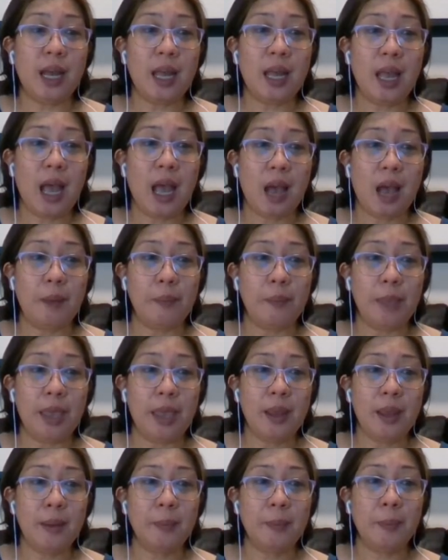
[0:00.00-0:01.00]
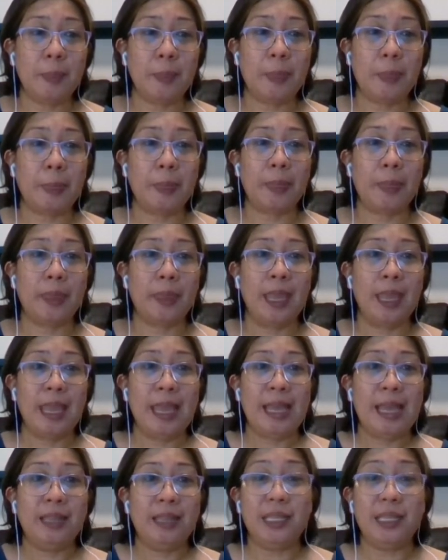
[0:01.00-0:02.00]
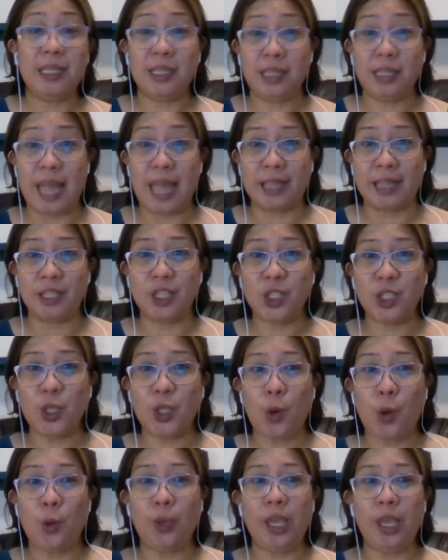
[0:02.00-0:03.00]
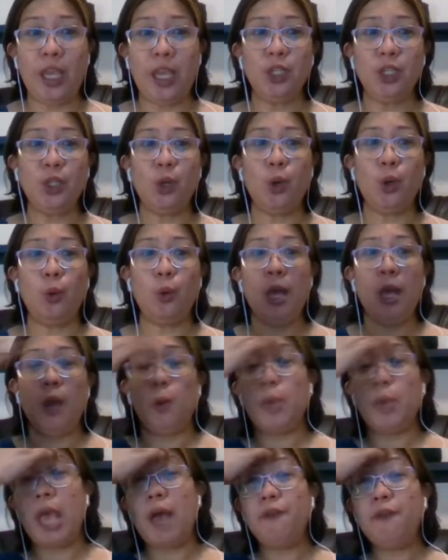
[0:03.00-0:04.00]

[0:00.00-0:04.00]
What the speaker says: Hamming distance. Okay, so we have